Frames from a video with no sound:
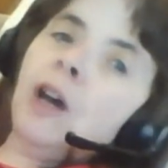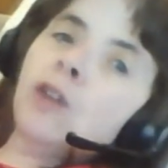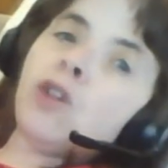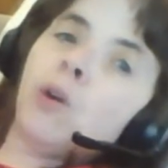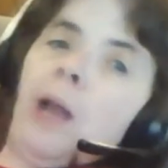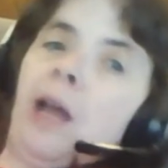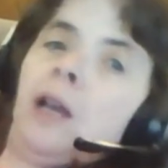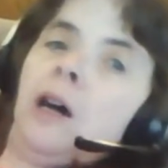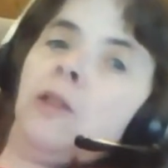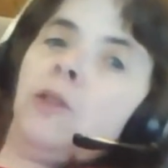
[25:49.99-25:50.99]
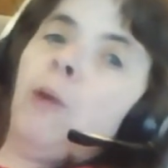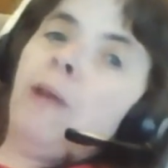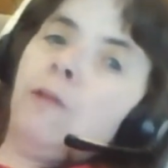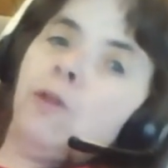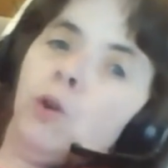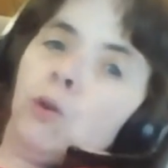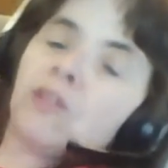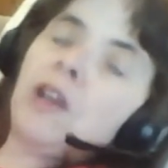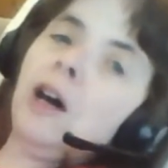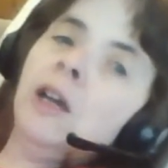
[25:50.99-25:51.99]
Joanna, the wife of
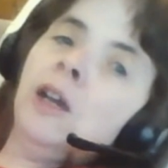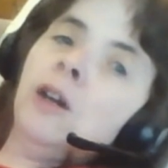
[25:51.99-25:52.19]
Husa,